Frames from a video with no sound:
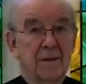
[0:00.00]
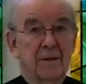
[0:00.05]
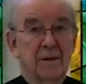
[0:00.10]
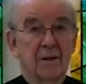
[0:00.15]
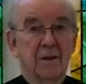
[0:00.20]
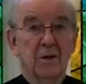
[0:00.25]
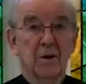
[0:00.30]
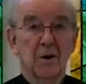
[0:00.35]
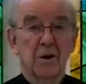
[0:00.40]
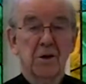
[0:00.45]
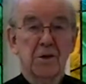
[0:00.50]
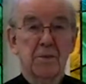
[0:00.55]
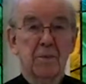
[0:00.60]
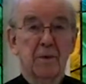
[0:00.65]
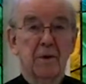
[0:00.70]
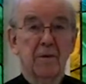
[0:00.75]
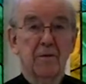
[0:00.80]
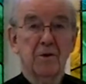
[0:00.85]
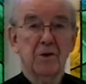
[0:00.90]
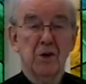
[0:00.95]
The
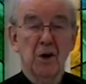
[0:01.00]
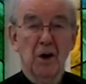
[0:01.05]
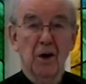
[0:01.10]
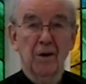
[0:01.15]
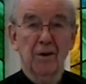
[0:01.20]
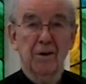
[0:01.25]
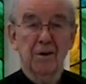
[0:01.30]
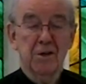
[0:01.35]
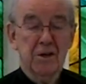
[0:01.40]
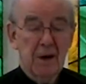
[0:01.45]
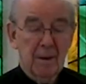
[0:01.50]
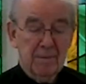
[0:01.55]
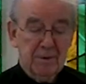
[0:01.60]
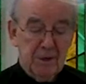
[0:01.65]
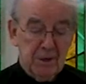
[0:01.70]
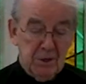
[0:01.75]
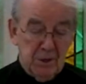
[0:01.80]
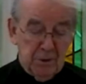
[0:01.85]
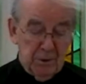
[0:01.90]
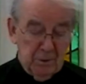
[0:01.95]
Gospel of John, chapter
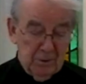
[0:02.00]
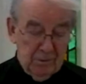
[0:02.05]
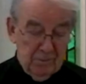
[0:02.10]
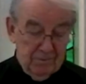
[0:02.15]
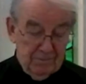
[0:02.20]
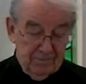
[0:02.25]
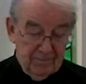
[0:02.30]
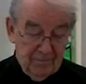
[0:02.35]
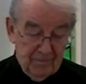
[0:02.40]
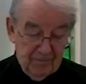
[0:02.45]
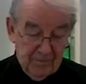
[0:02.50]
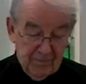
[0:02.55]
2.